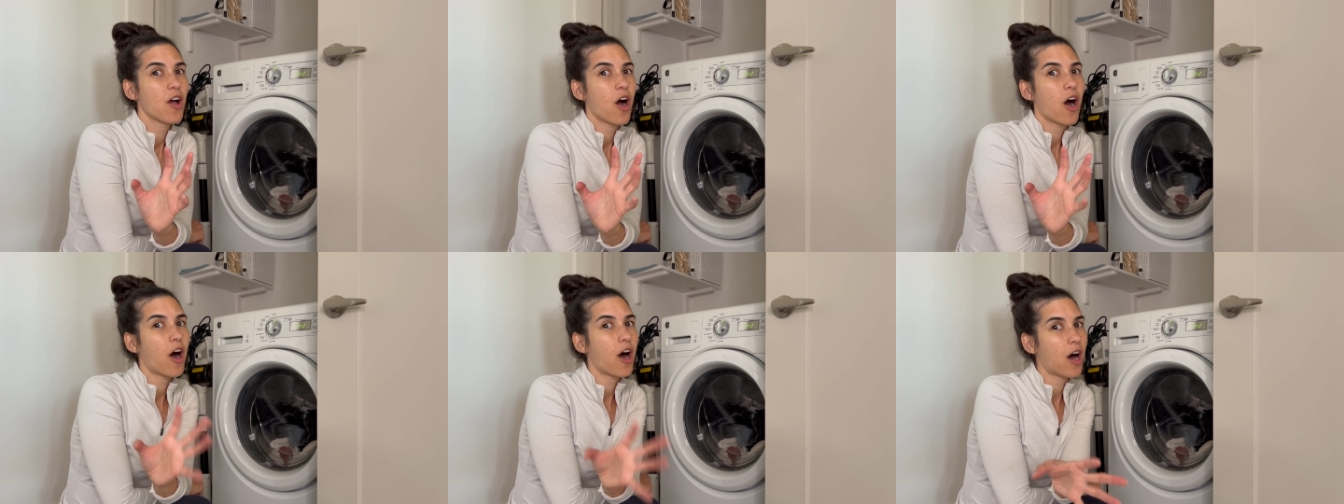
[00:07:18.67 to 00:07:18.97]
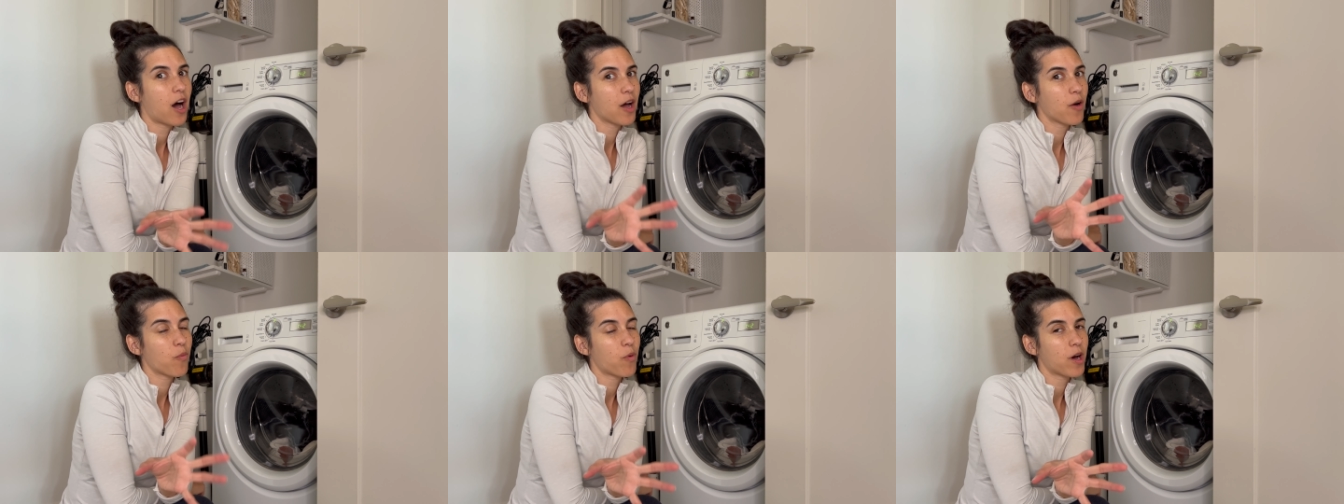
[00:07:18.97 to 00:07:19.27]

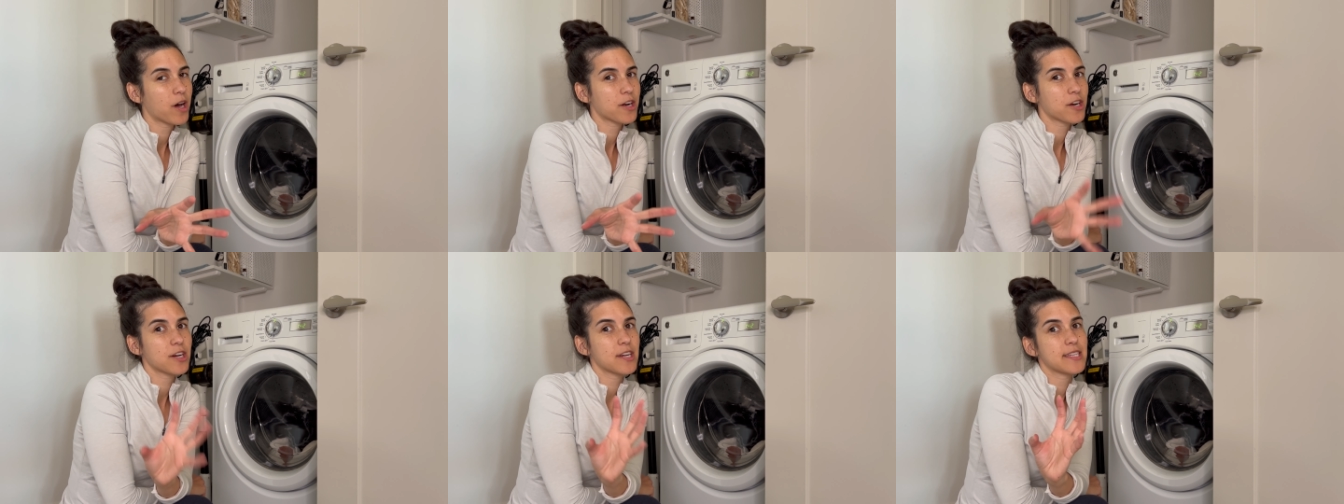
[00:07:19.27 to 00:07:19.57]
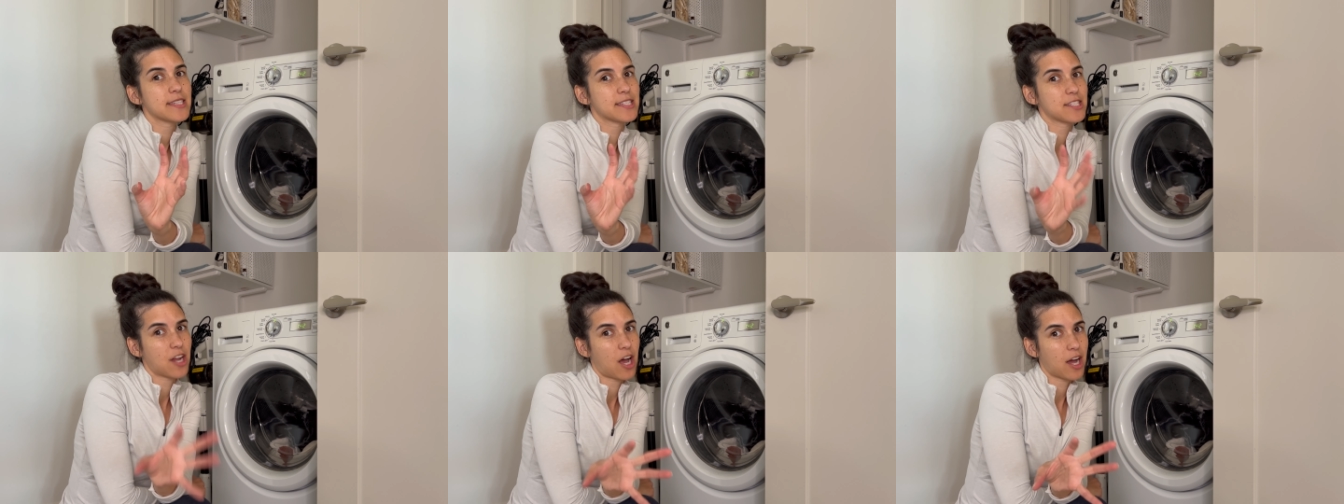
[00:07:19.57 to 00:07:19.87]
Hot water
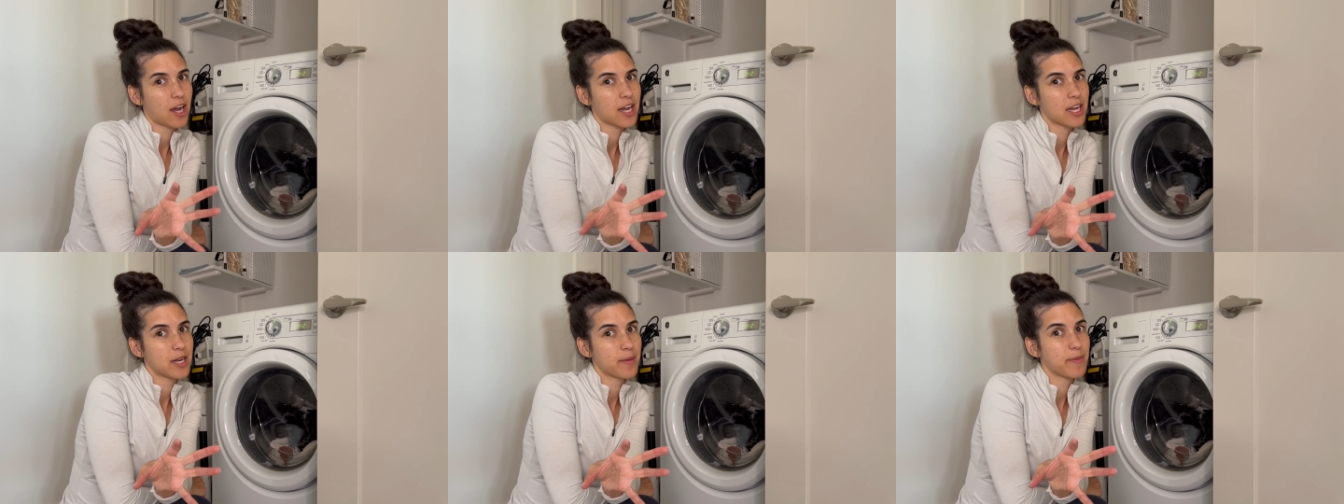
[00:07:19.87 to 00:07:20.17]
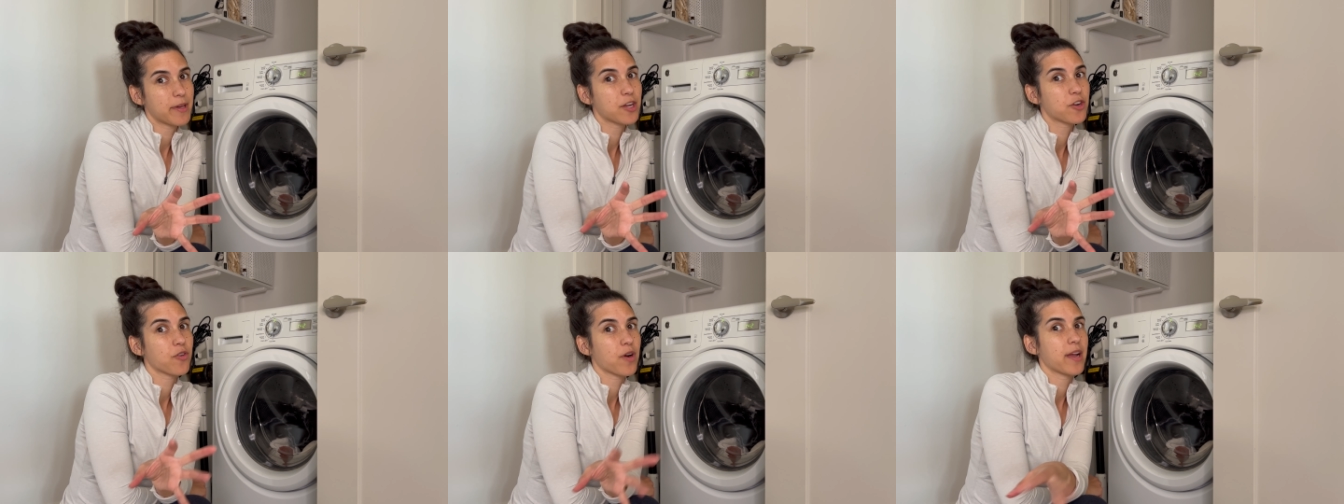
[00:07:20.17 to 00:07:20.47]
is not going to
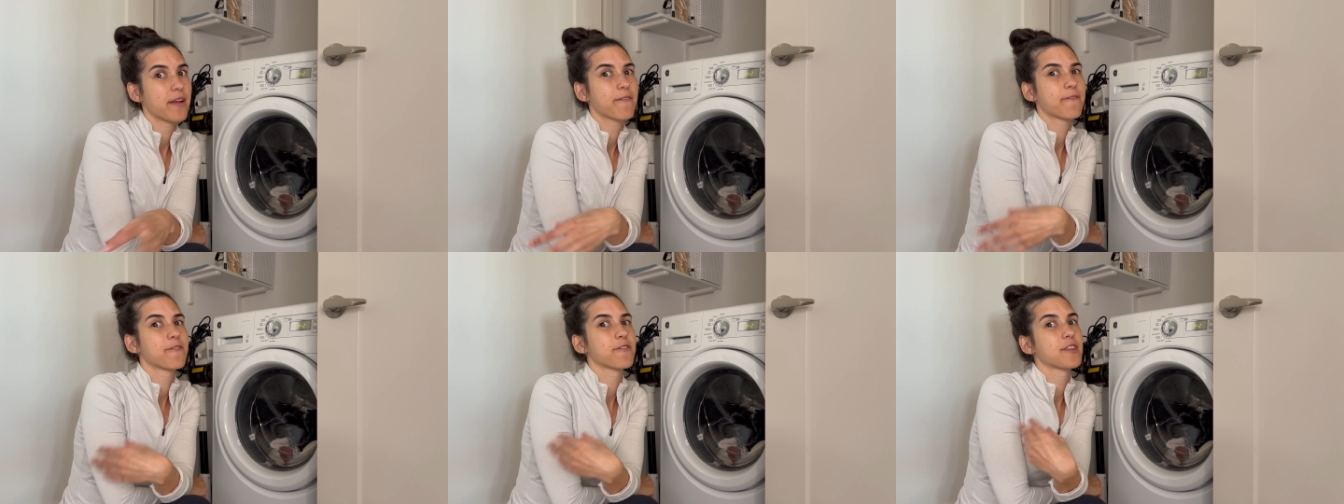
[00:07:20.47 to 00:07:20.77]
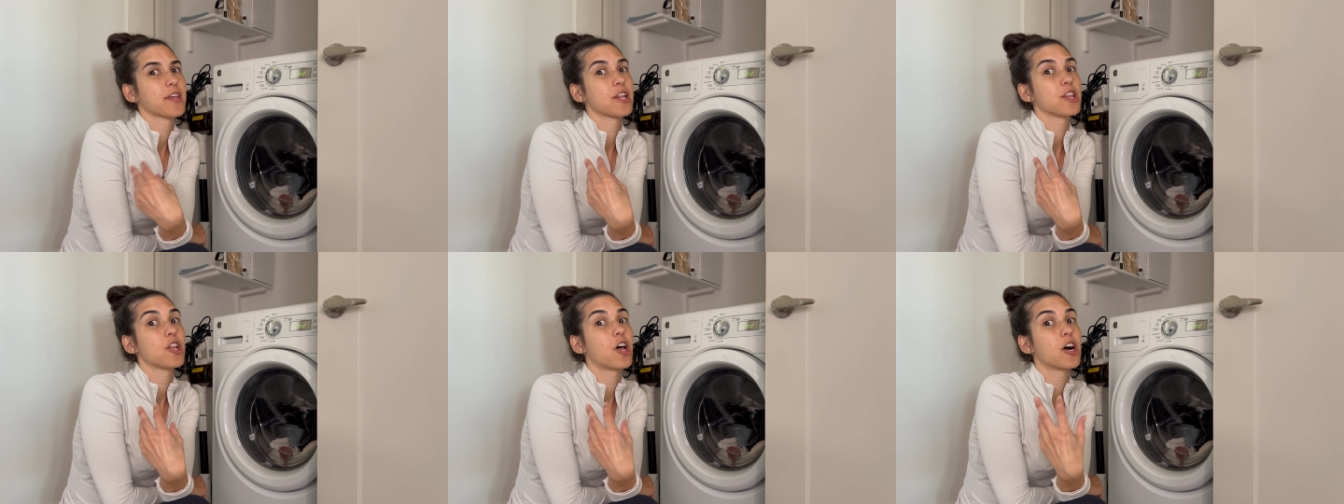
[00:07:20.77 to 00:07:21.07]
be great for
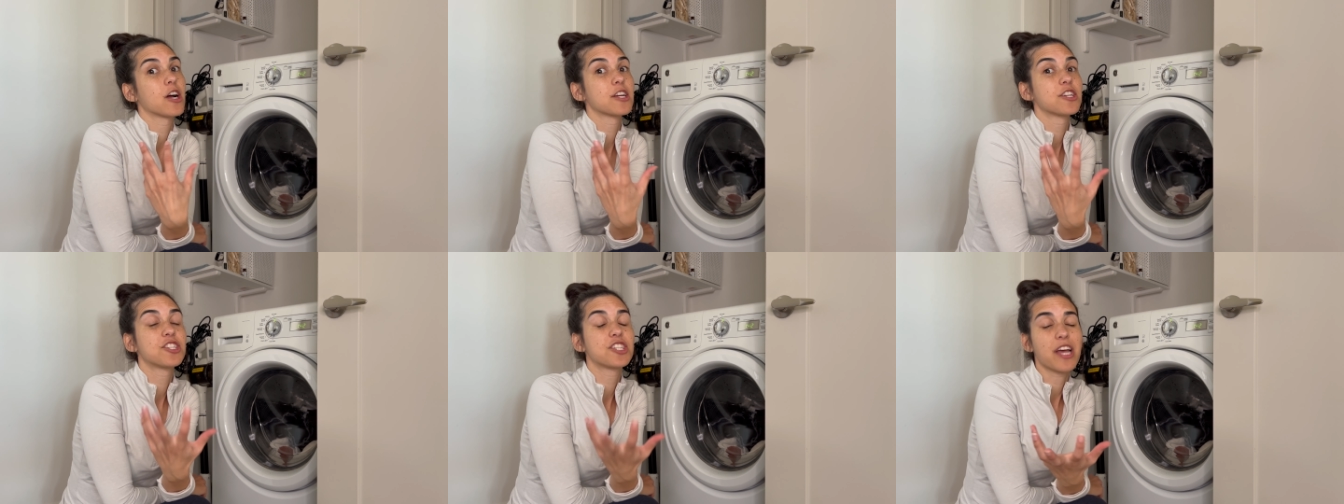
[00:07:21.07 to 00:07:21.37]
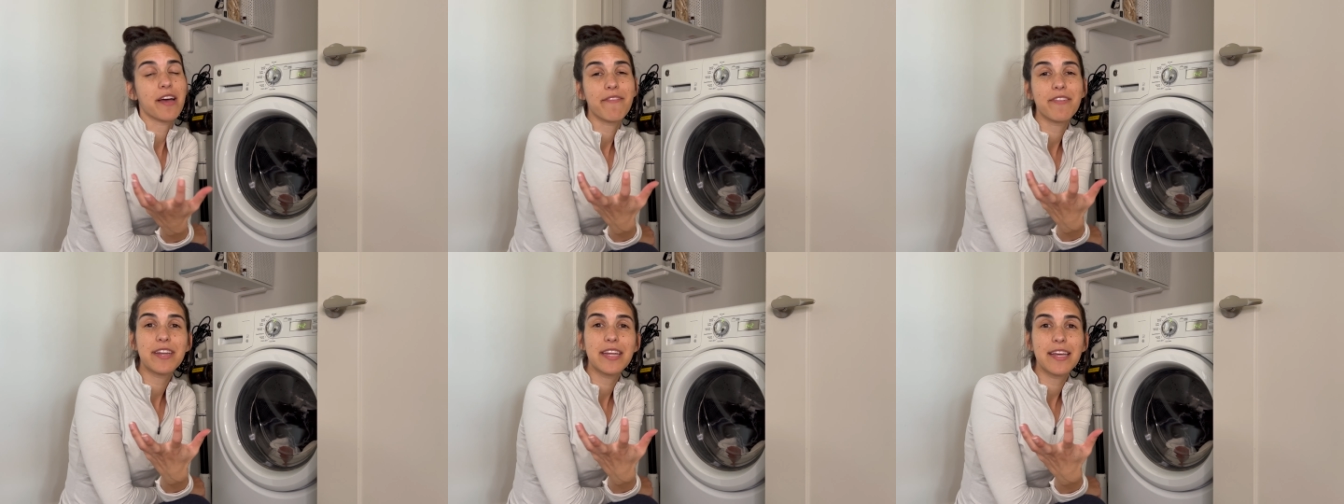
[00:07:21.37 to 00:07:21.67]
the
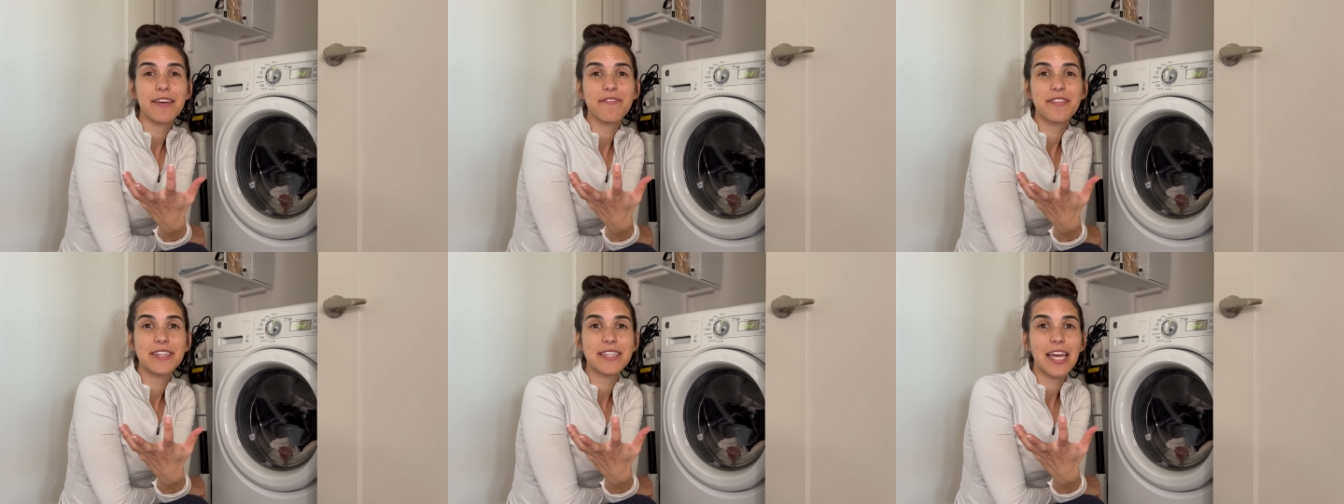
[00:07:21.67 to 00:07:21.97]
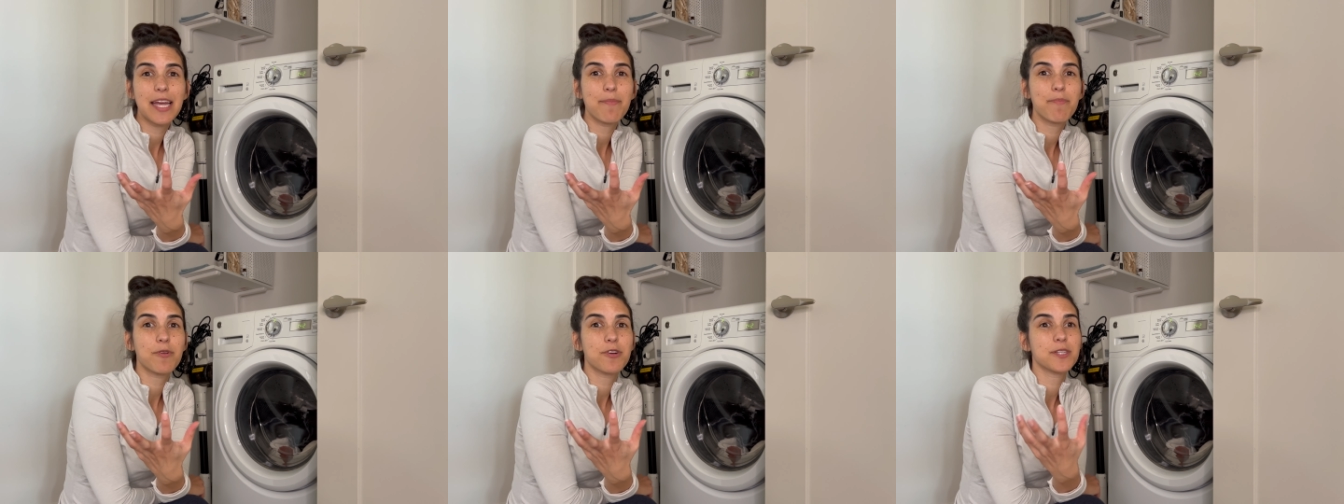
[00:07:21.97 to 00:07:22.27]
longevity of the
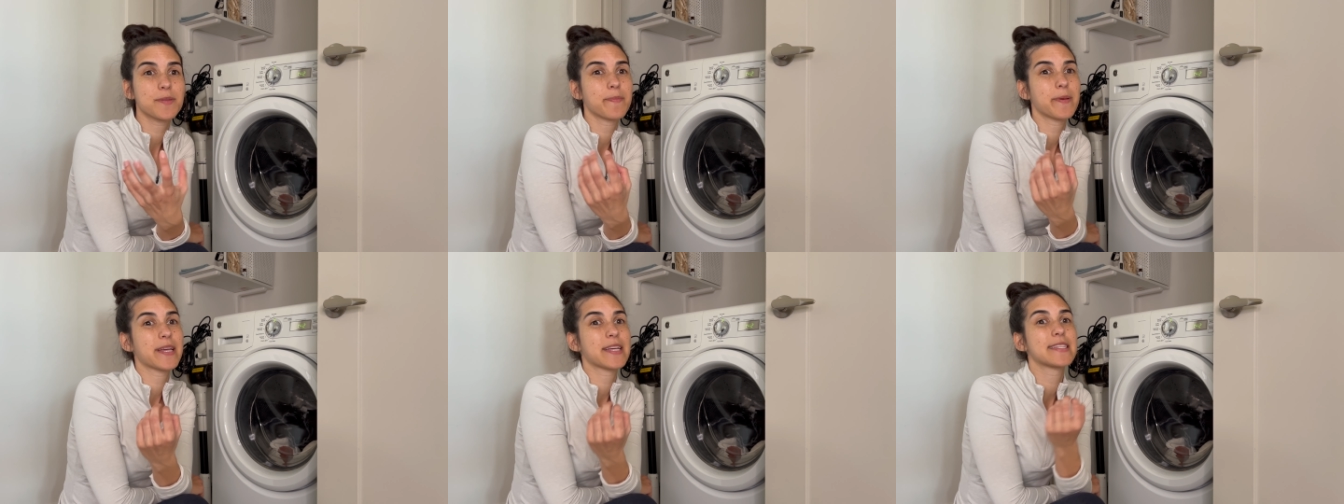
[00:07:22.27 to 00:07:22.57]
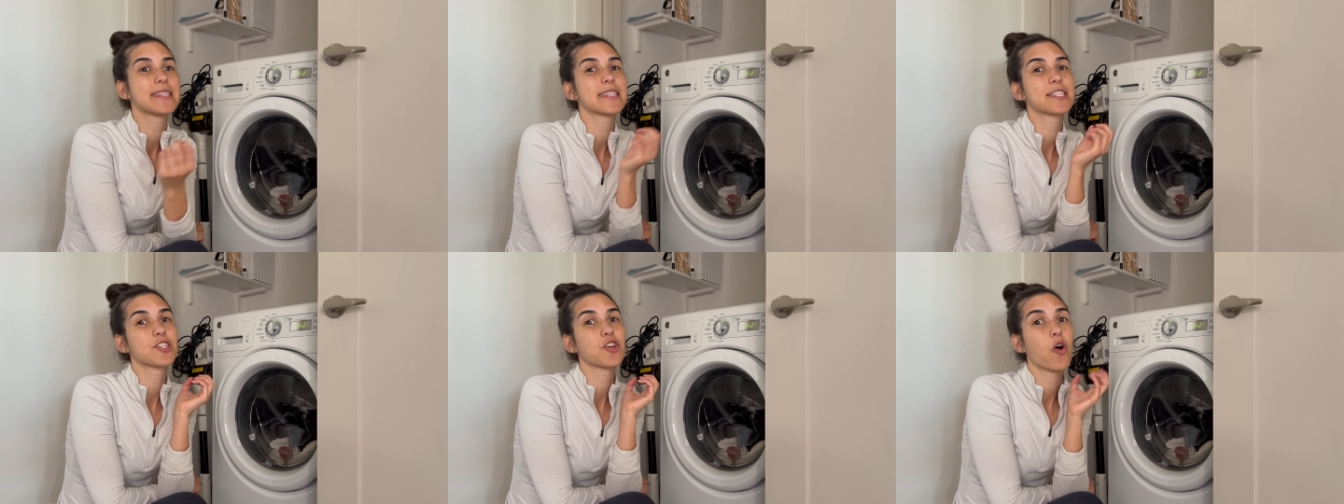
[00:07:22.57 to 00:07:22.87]
diapers because
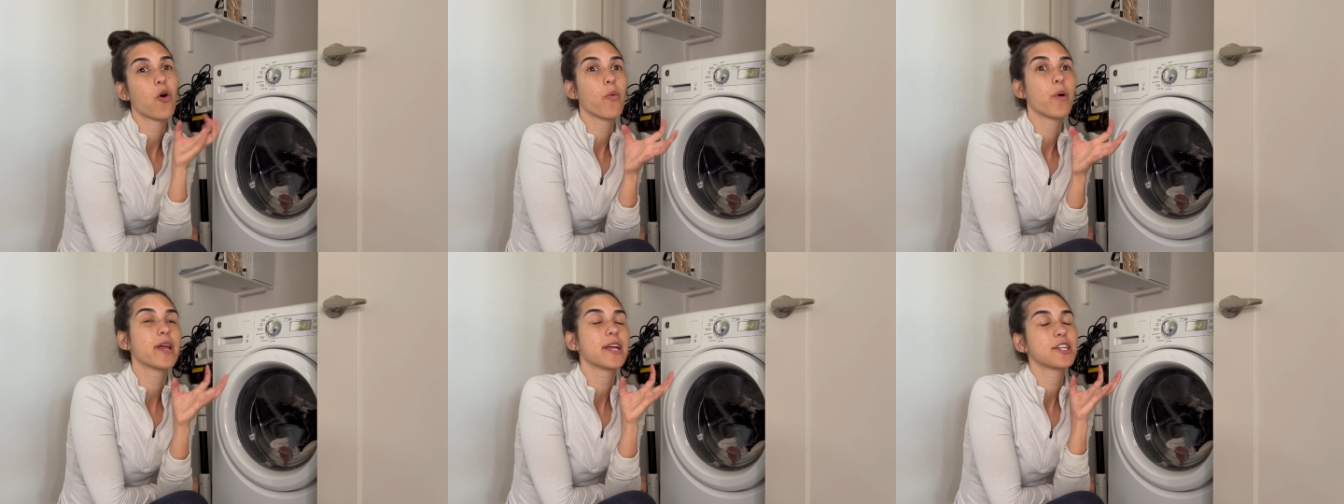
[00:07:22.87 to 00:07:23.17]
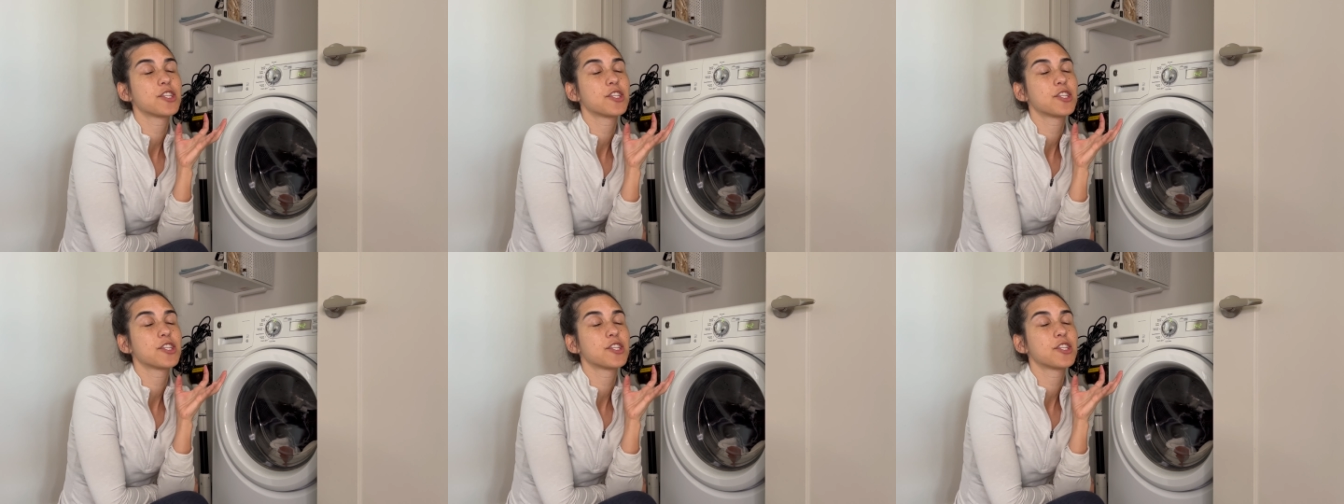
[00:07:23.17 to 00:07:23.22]
it's going